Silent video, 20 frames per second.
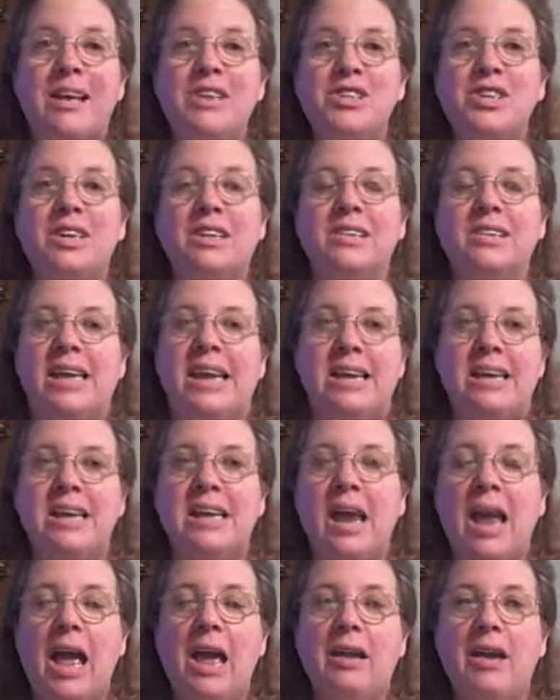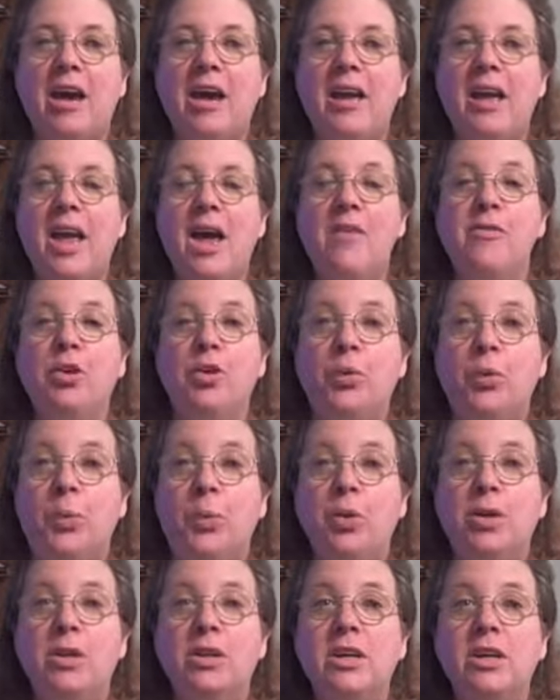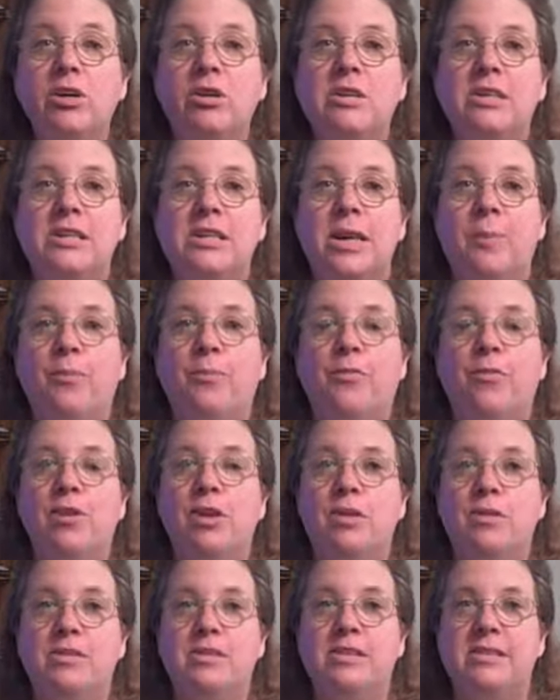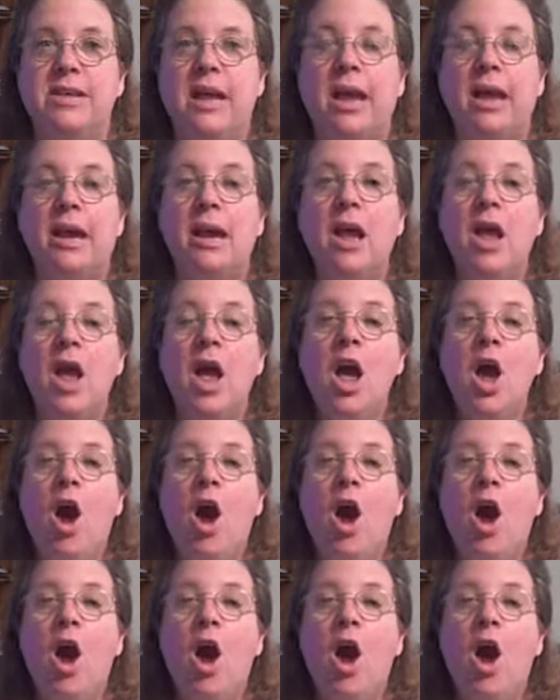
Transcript: Magic Lady, and I have a really good tip for you today